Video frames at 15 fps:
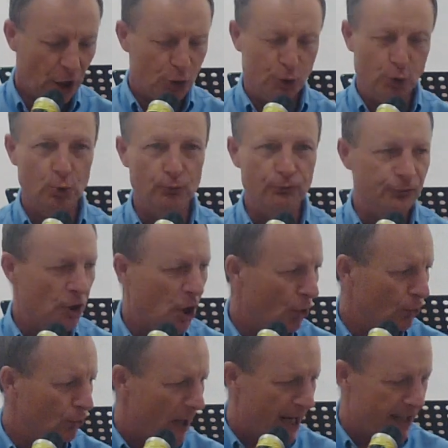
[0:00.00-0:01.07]
You've no
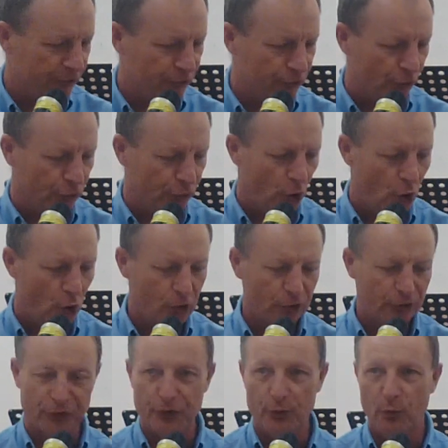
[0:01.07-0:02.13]
right to talk to the